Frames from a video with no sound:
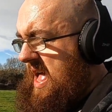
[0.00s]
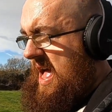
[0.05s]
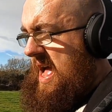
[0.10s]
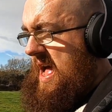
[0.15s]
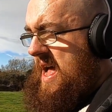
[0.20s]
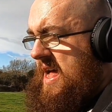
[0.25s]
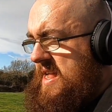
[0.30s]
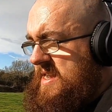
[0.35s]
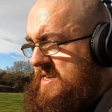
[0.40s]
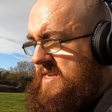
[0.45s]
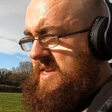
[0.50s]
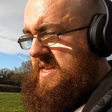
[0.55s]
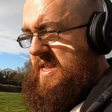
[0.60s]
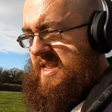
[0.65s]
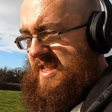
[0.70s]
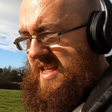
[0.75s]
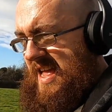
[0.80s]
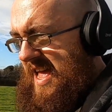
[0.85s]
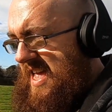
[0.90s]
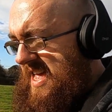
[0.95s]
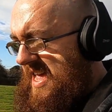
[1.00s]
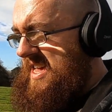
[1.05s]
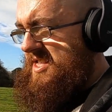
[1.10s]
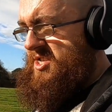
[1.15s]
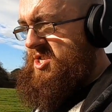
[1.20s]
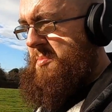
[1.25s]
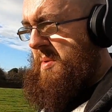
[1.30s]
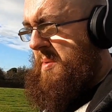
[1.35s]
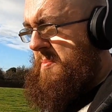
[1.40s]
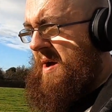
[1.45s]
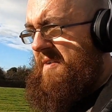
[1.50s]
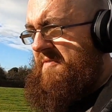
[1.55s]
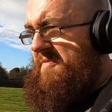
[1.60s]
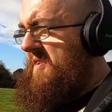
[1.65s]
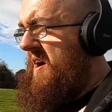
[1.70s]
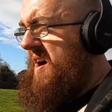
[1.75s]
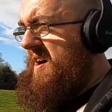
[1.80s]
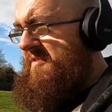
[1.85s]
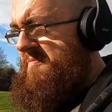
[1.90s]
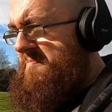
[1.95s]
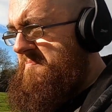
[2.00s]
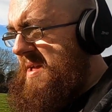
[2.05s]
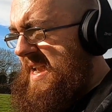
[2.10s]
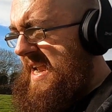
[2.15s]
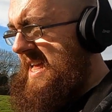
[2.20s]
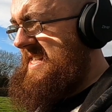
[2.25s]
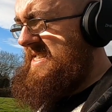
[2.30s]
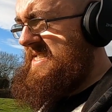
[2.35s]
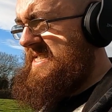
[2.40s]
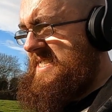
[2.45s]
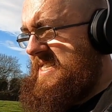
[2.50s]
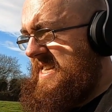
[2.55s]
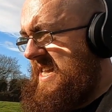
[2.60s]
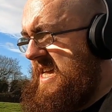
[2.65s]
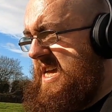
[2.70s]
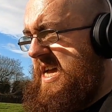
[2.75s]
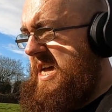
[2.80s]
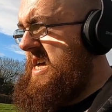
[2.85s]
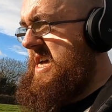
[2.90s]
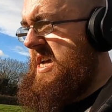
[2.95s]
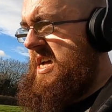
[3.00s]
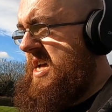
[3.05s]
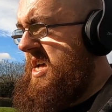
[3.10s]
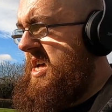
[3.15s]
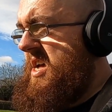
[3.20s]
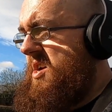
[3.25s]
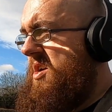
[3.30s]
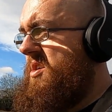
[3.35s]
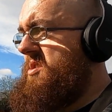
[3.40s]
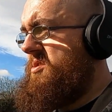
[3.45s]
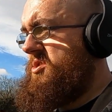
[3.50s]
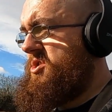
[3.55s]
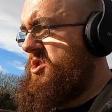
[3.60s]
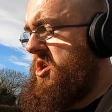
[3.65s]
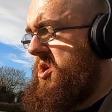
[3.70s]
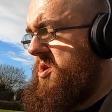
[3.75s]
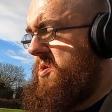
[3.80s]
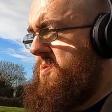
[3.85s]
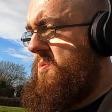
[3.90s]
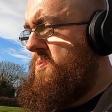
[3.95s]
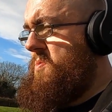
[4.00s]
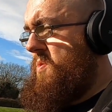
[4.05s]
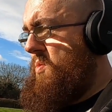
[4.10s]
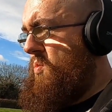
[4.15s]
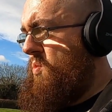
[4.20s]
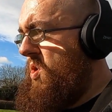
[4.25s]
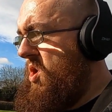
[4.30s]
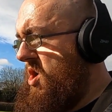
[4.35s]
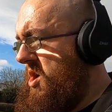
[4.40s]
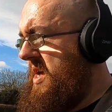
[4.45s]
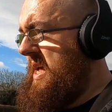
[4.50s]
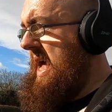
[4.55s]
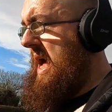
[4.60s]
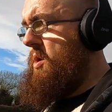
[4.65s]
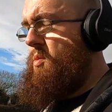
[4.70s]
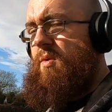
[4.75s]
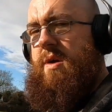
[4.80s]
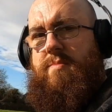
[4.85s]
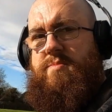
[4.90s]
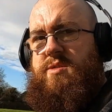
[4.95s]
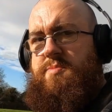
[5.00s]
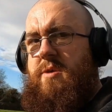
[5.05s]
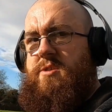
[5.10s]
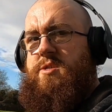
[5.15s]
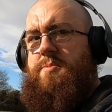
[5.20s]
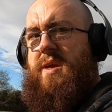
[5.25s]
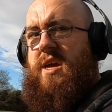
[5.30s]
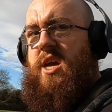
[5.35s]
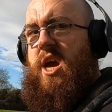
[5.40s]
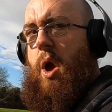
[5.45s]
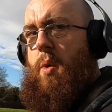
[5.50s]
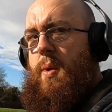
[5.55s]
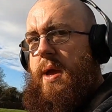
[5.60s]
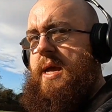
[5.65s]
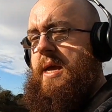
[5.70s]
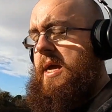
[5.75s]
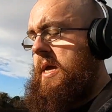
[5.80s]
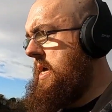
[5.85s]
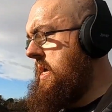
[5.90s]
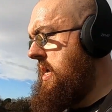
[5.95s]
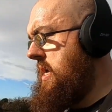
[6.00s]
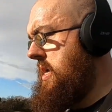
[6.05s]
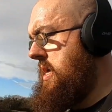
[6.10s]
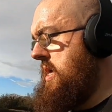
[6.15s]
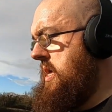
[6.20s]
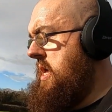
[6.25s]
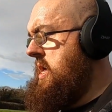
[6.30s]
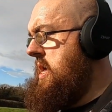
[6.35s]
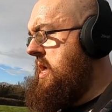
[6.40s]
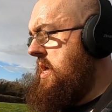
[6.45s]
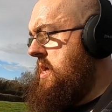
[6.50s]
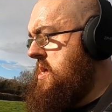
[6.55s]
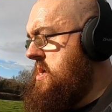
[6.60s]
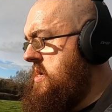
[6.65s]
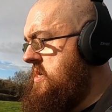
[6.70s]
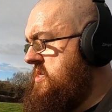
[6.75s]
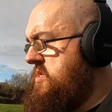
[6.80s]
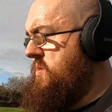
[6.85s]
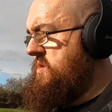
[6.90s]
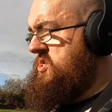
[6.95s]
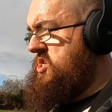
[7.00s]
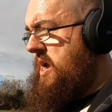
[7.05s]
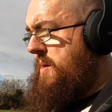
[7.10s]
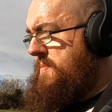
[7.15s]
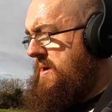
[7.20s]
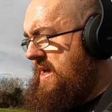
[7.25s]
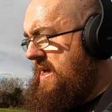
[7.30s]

and it took me about 5 minutes to work out where I'm supposed to be going. So I checked